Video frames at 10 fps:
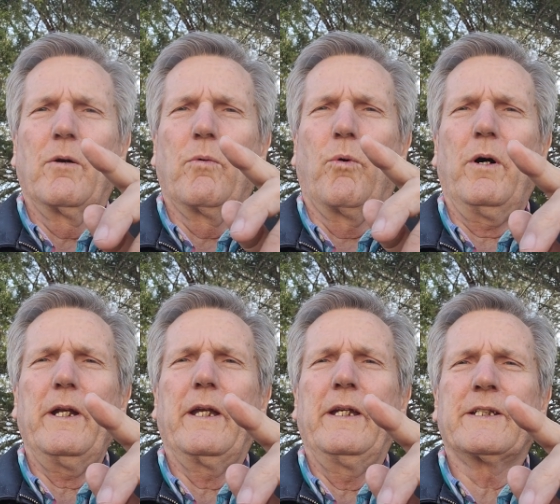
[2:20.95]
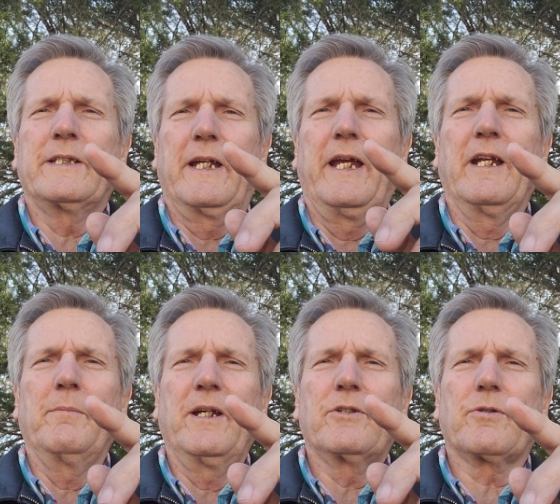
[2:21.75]
what is the
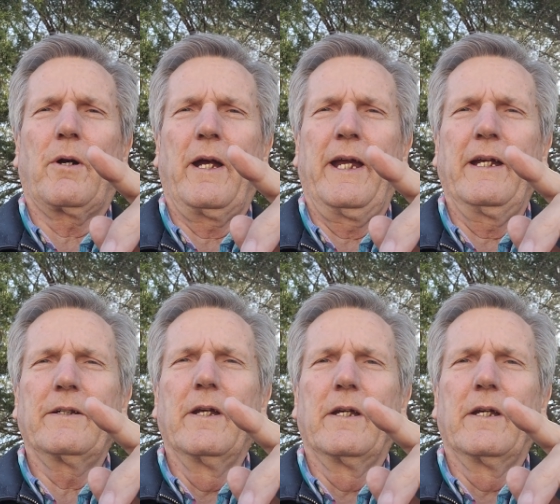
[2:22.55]
enemy trying